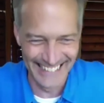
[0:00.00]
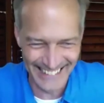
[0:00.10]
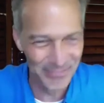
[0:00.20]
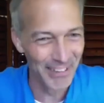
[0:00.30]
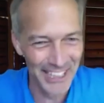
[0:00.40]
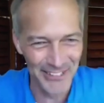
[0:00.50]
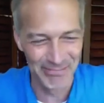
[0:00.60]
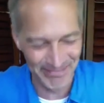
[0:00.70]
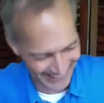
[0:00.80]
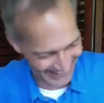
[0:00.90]
It might
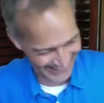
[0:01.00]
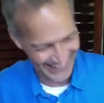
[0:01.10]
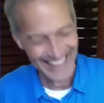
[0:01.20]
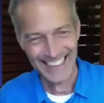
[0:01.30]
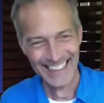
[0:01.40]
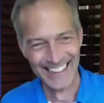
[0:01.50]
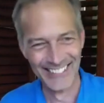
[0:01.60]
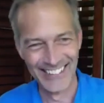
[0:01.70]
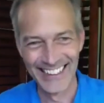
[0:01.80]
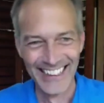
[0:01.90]
have.
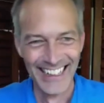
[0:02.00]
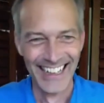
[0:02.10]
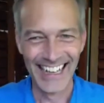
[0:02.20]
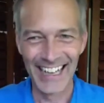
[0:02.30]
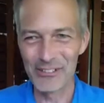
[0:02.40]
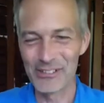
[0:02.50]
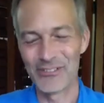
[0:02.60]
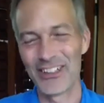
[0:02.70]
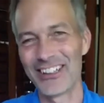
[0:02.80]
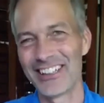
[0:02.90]
Well, I was
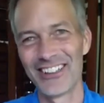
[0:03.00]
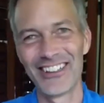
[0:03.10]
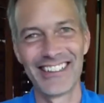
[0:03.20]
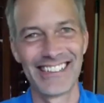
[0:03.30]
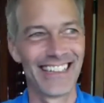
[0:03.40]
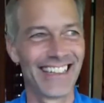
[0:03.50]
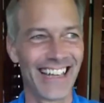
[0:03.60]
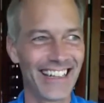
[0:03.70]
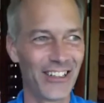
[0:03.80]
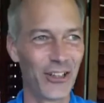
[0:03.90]
very curious. I
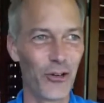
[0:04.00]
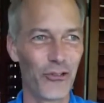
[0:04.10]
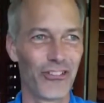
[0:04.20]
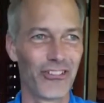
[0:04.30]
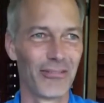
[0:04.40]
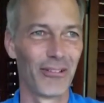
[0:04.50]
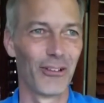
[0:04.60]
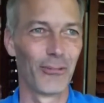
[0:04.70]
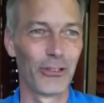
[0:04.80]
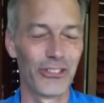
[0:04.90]
didn't know for
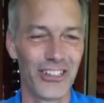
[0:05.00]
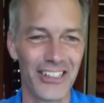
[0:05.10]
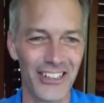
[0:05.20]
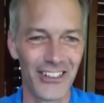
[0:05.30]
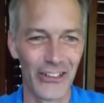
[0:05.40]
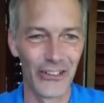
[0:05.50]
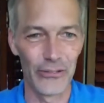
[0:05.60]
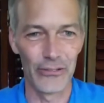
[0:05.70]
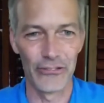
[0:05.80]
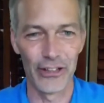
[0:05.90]
almost a year how they
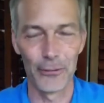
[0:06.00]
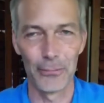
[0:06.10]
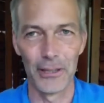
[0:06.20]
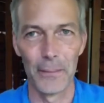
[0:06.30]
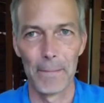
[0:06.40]
even found me.